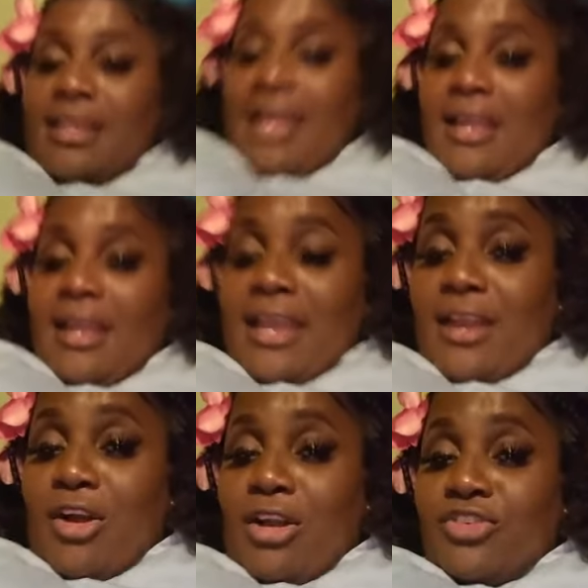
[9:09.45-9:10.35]
there,
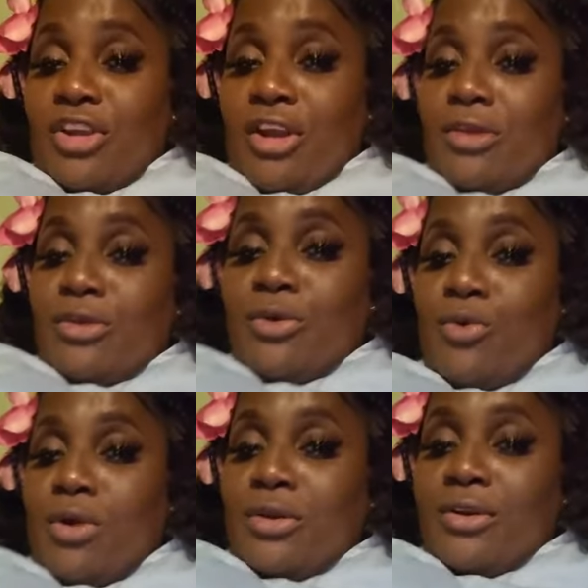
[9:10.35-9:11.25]
a country girl in the
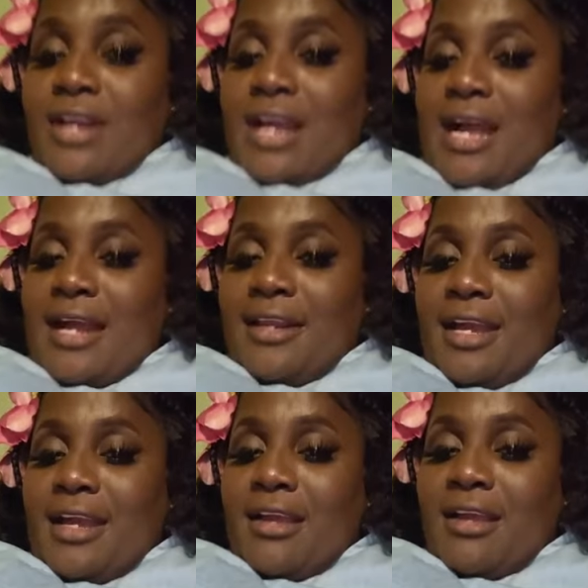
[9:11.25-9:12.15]
whole
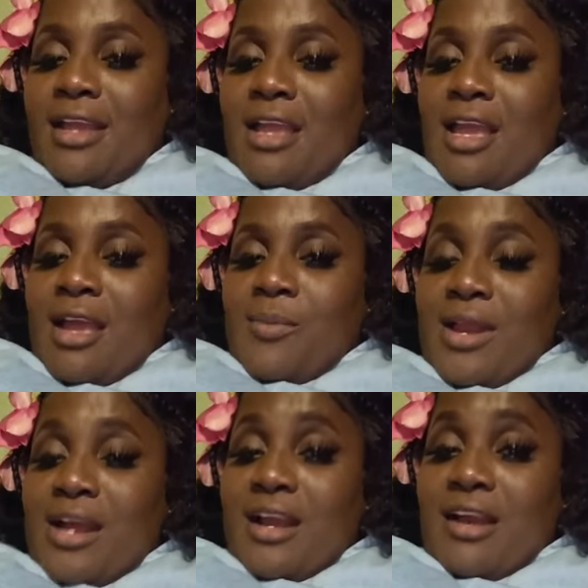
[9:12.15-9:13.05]
corner.
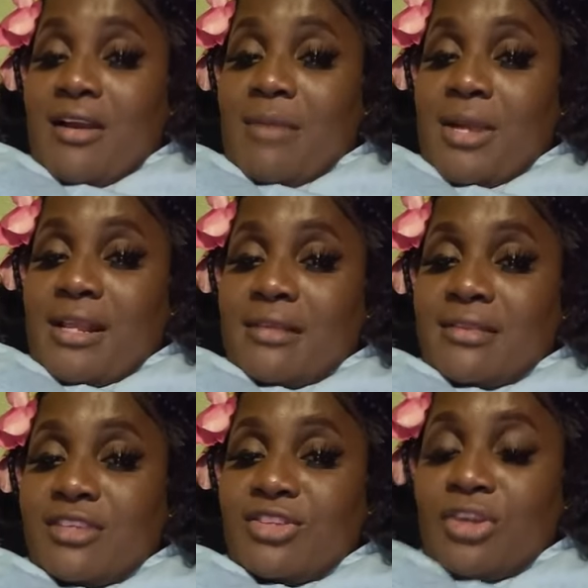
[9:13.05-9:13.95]
Blanca grandmother
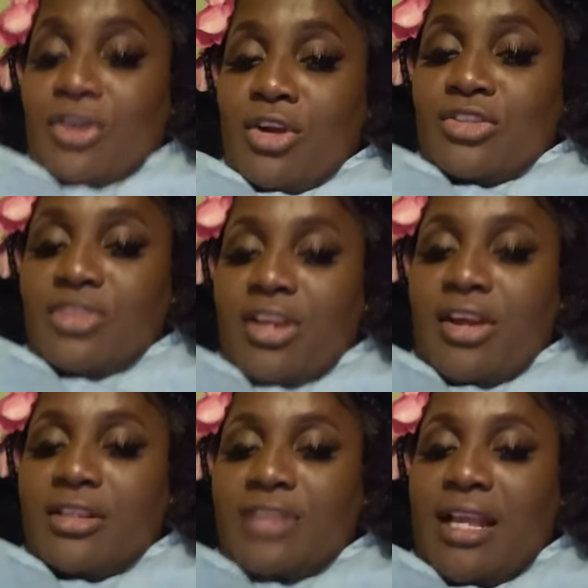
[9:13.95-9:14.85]
says she's no country
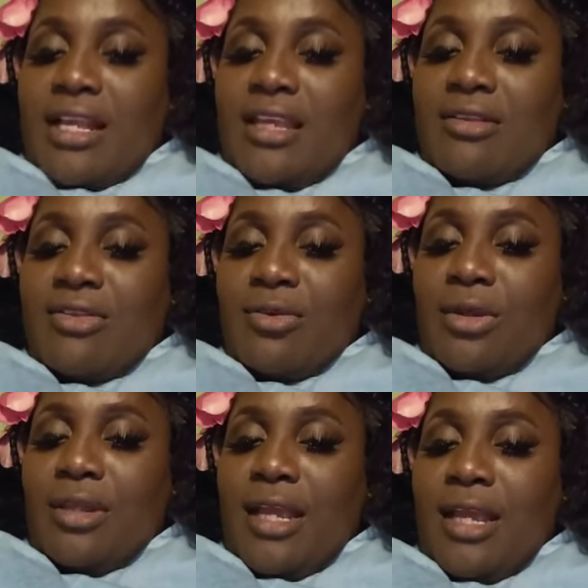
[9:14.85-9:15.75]
girl, she's a
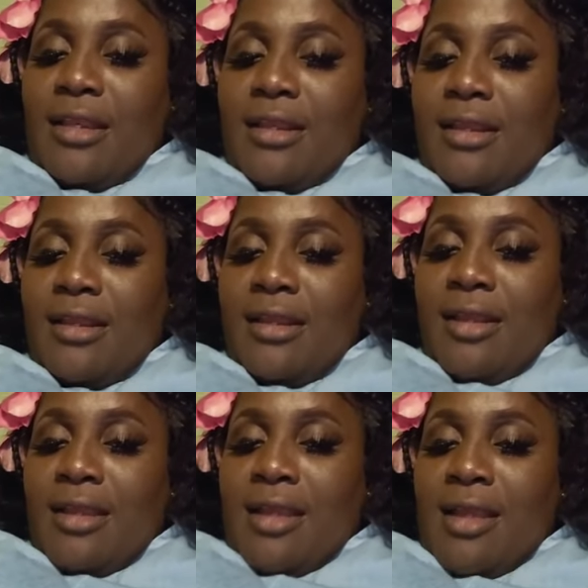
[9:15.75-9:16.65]
Kingstonian.
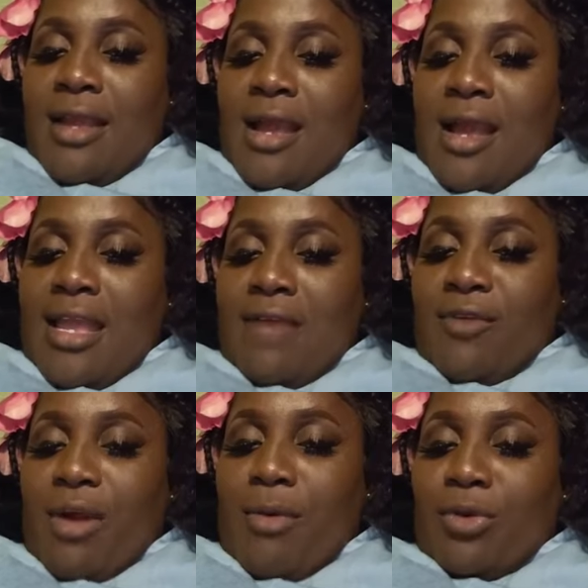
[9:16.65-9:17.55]
I
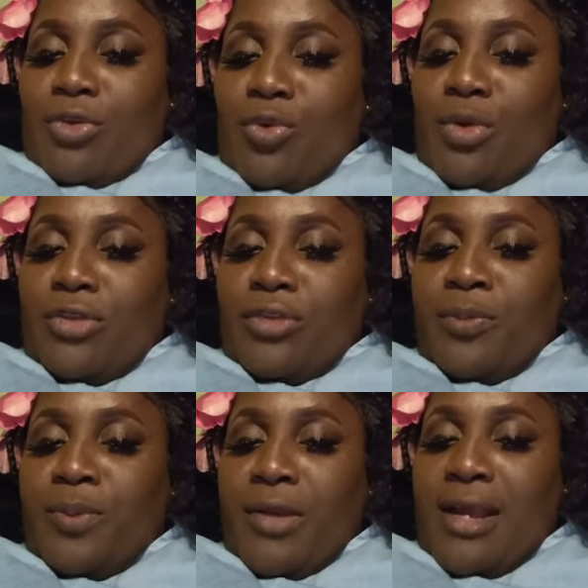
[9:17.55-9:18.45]
have about
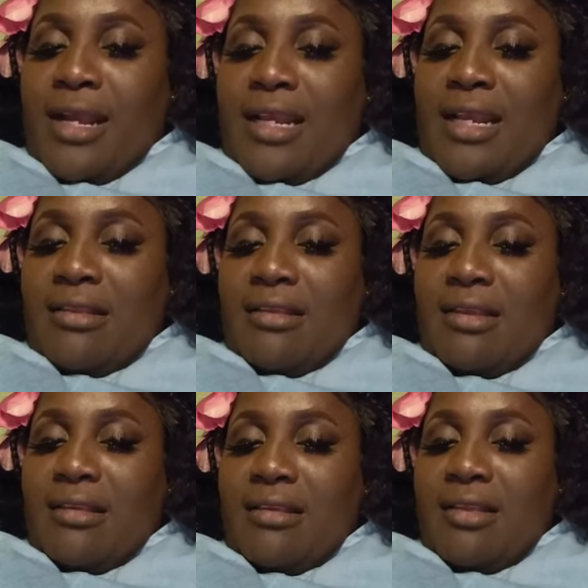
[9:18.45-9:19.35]
200 pair of glasses.